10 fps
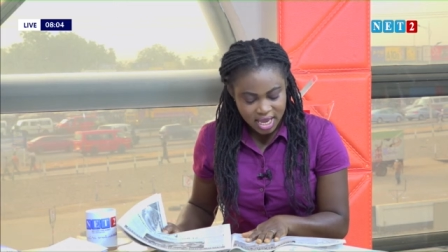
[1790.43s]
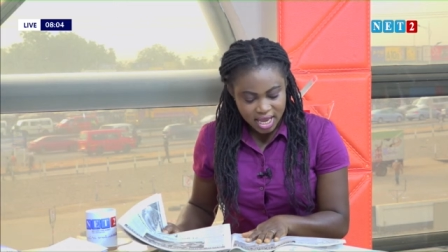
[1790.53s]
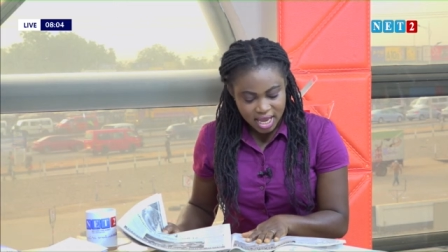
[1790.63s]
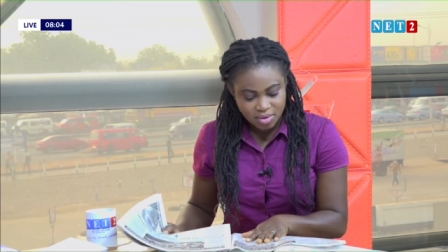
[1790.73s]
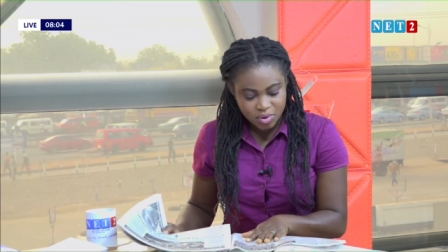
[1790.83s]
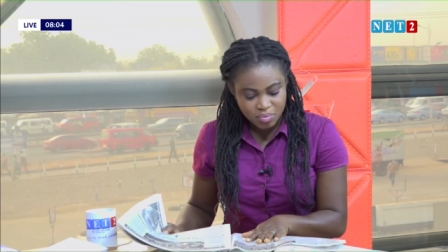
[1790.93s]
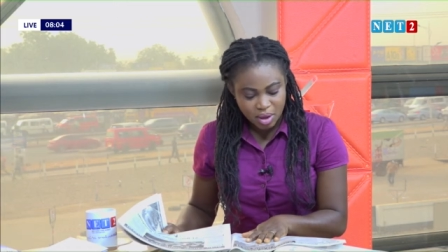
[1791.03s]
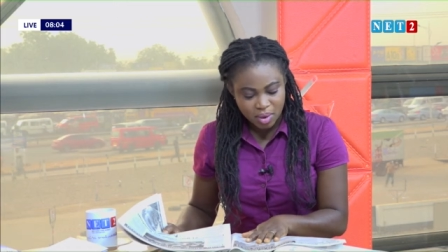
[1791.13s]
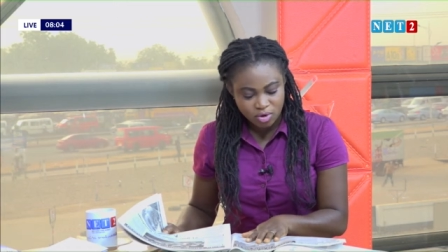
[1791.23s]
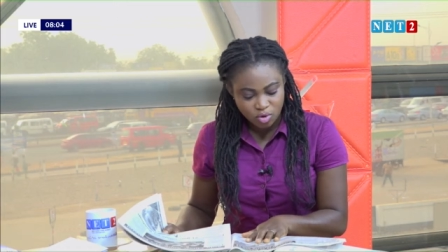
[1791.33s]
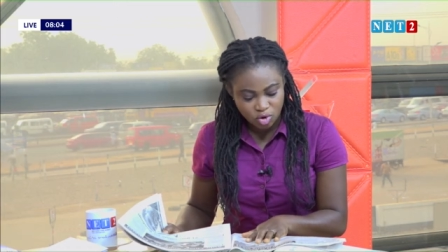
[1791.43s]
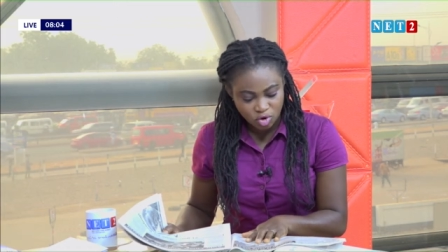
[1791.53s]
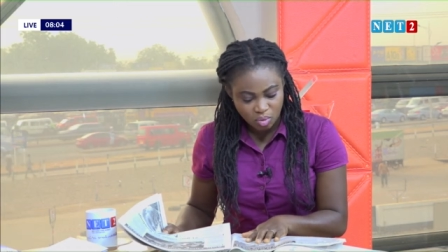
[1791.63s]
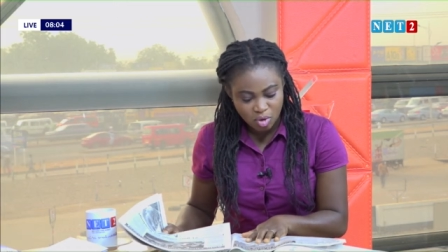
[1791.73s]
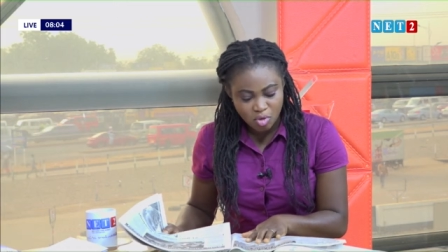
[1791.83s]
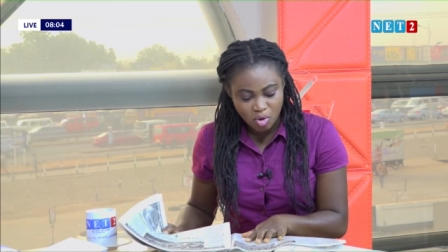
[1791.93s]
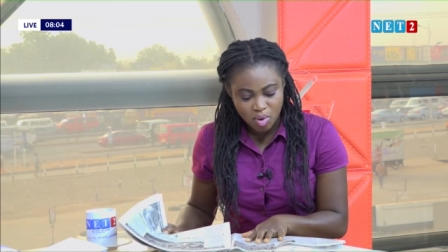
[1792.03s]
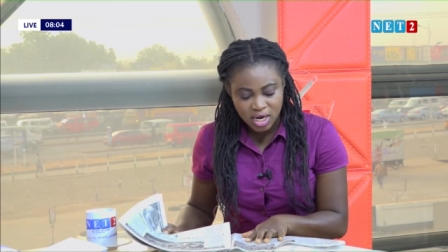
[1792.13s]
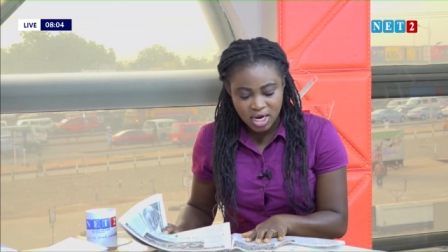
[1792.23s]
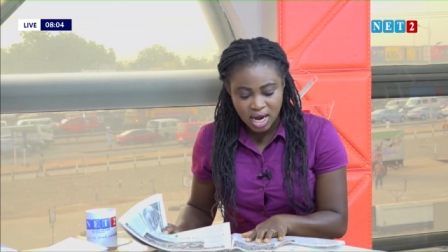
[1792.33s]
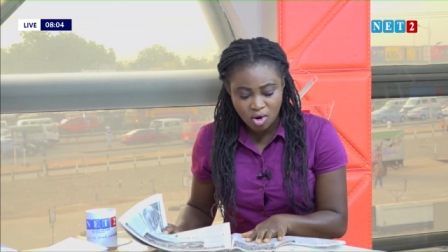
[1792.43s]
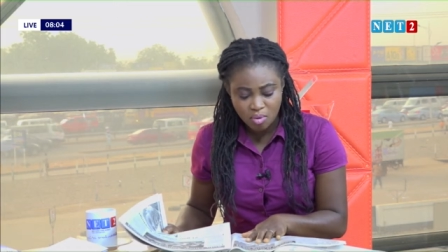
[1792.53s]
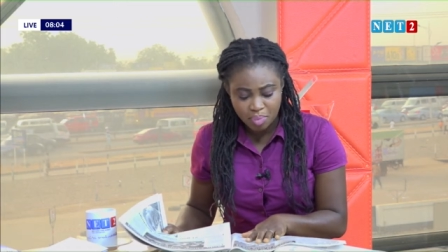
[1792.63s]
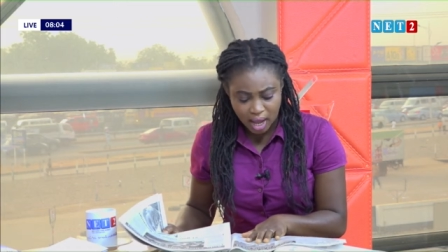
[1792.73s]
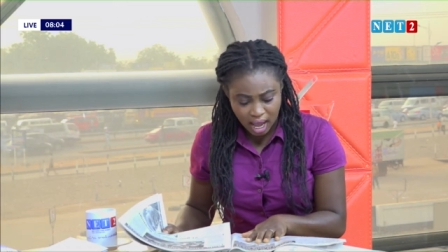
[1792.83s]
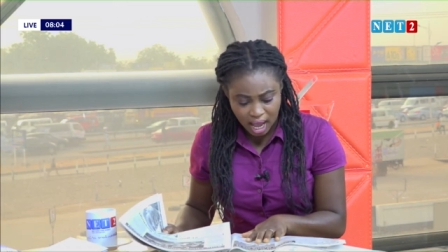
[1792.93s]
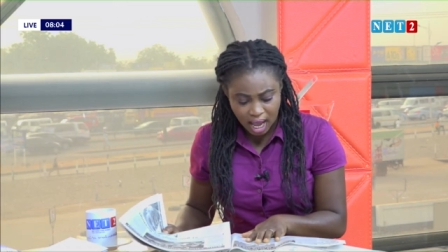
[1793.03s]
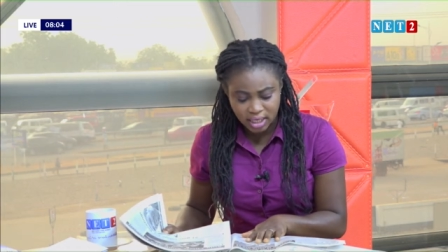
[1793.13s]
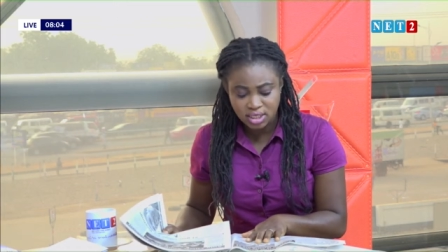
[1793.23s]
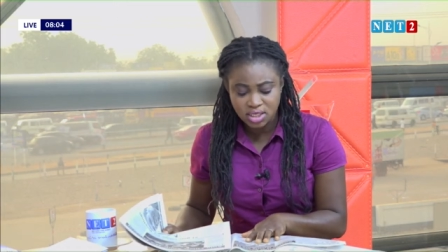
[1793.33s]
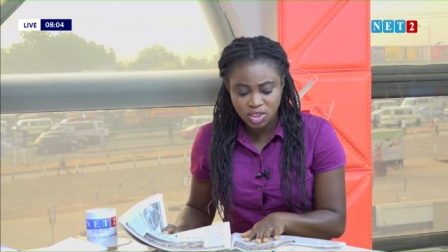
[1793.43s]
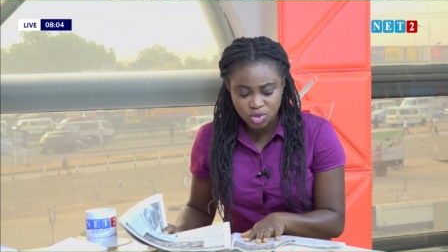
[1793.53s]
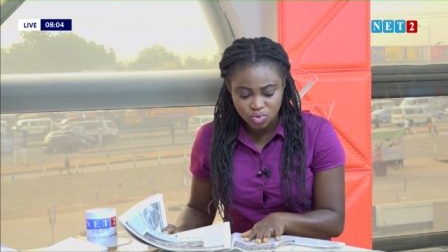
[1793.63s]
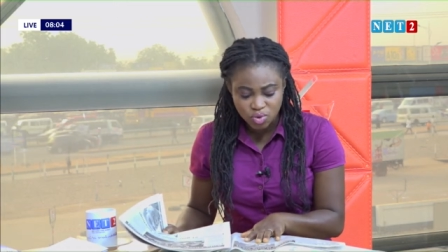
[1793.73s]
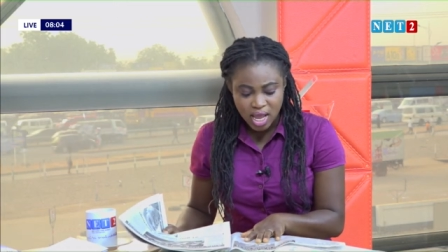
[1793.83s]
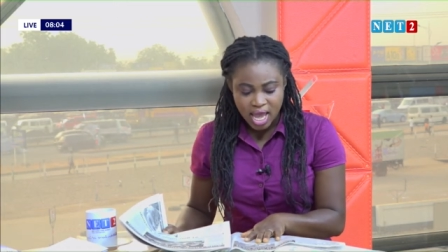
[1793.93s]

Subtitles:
NPP among you could no more money na hopa, and it's you,